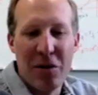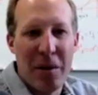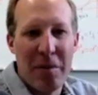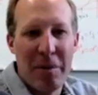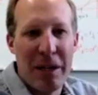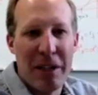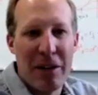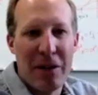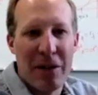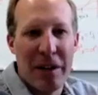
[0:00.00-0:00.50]
I'll
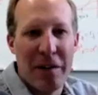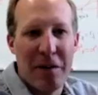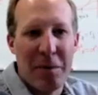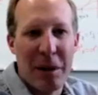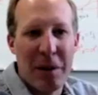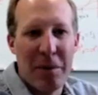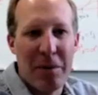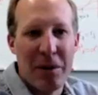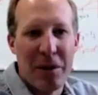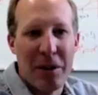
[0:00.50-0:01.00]
bet you have
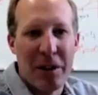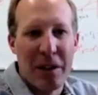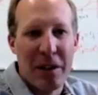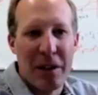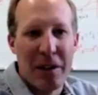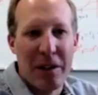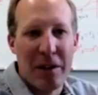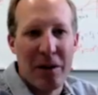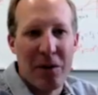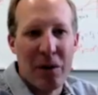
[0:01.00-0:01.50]
people
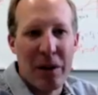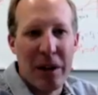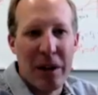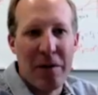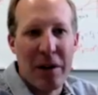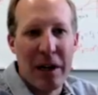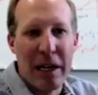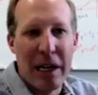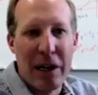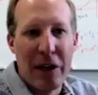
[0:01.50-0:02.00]
that when they
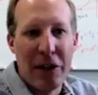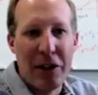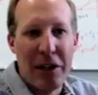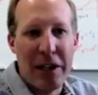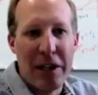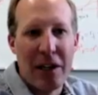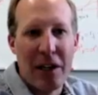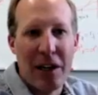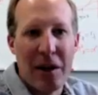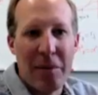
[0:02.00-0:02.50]
find out you're an
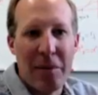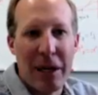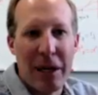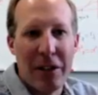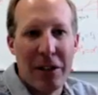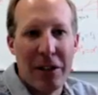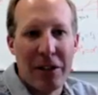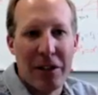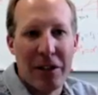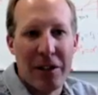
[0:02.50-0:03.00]
econ
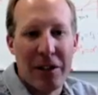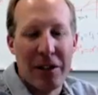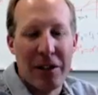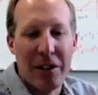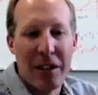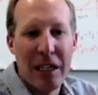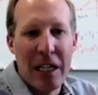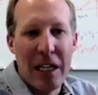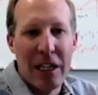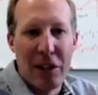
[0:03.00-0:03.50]
major,
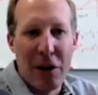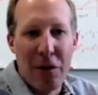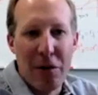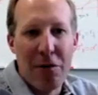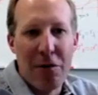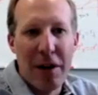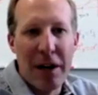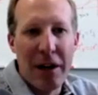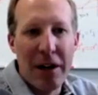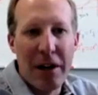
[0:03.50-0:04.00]
there's a
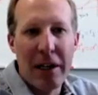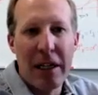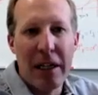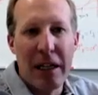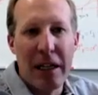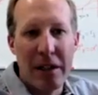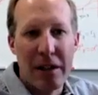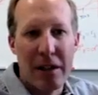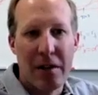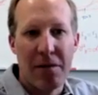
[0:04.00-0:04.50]
very
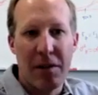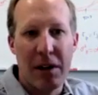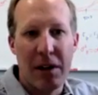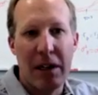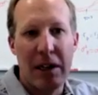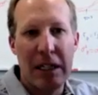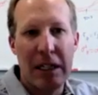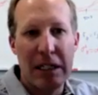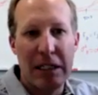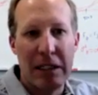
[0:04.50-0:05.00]

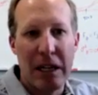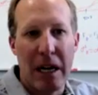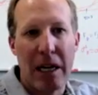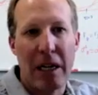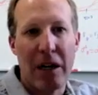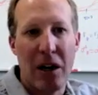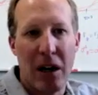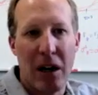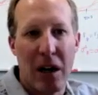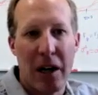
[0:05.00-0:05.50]

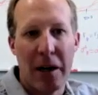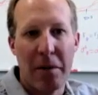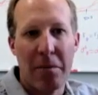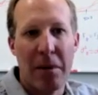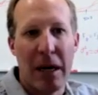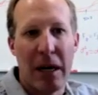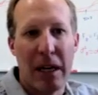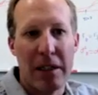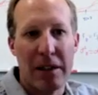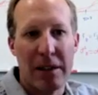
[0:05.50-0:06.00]

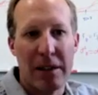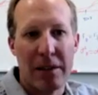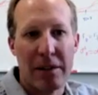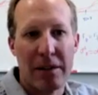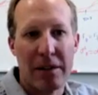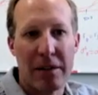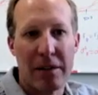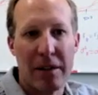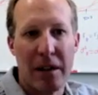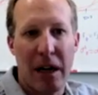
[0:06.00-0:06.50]
dichotomized